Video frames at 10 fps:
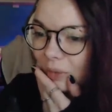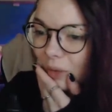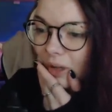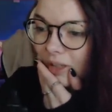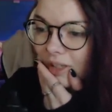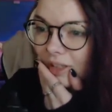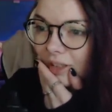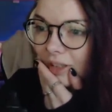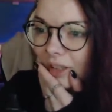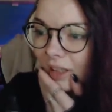was.
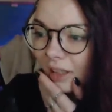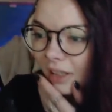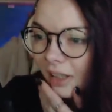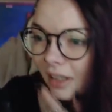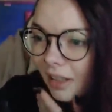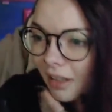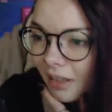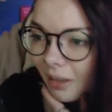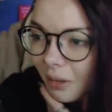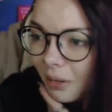
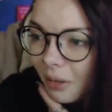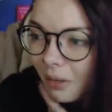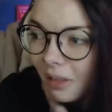Oh.